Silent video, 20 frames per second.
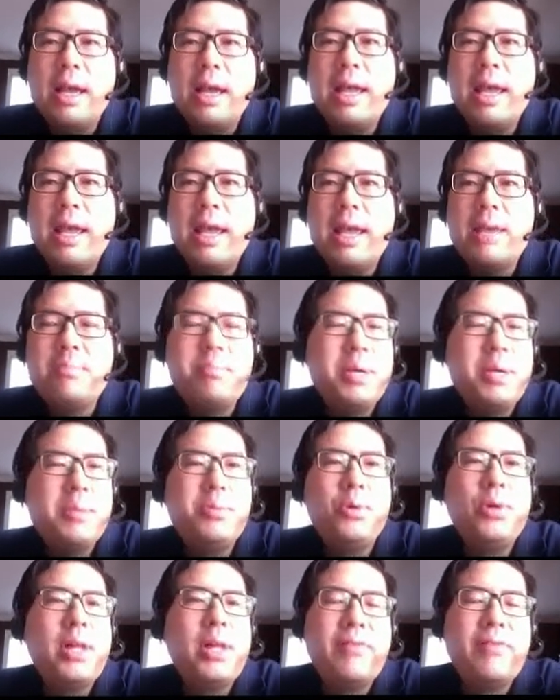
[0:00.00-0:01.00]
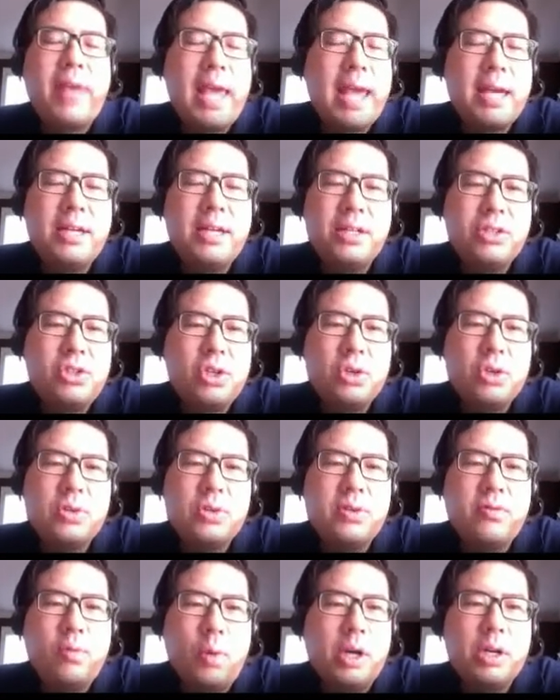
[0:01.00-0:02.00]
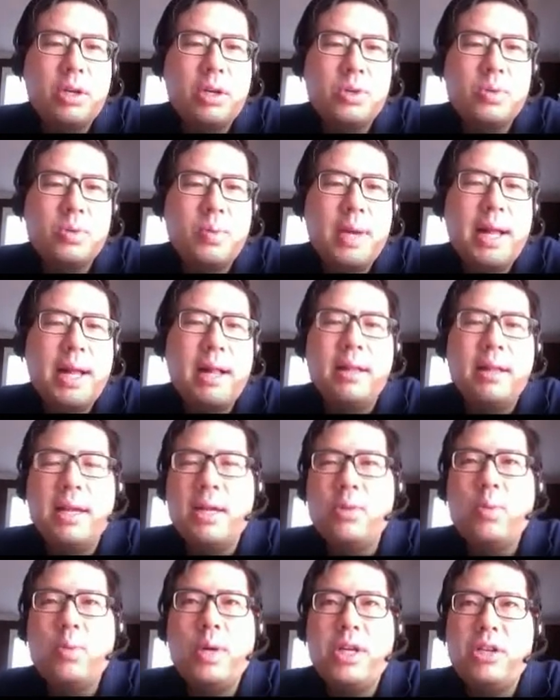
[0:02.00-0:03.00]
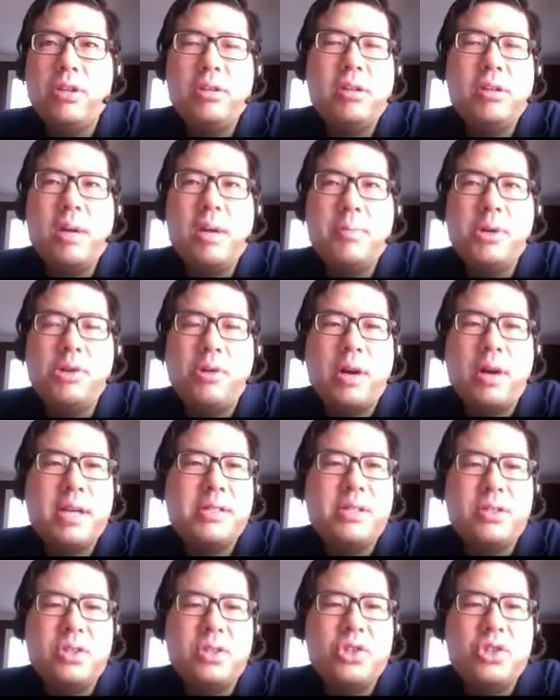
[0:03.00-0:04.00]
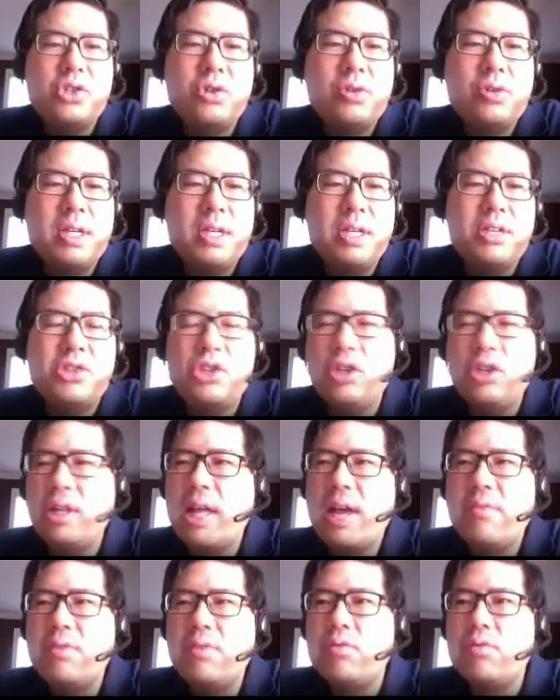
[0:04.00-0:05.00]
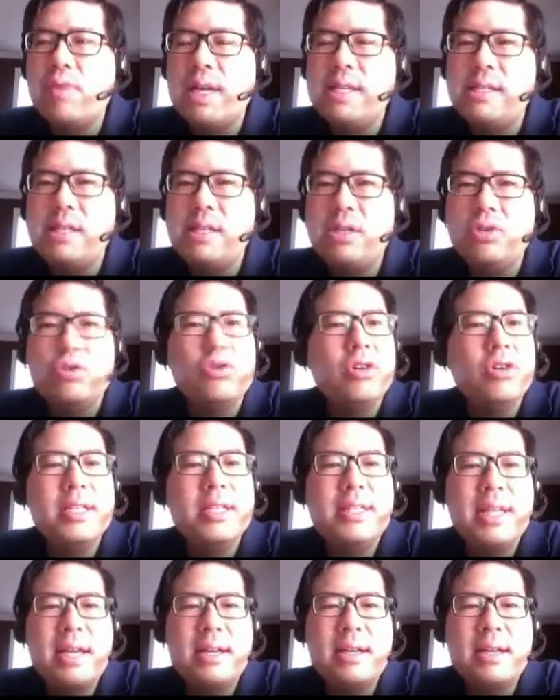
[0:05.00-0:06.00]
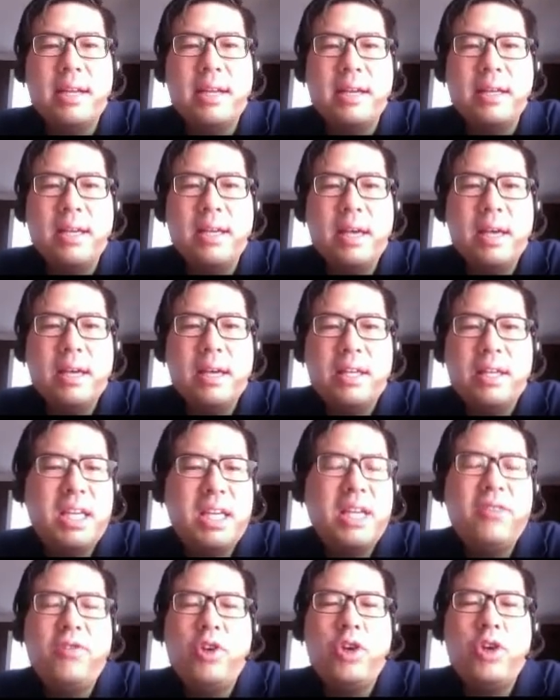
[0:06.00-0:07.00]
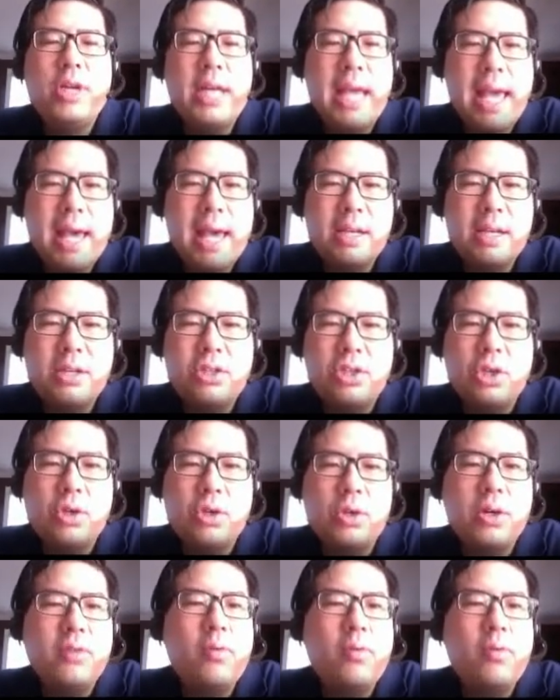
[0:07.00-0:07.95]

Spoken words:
and people will have anecdotes of where it goes well. And what you'll come across as a student is you'll have a resident or attending give you an anecdote of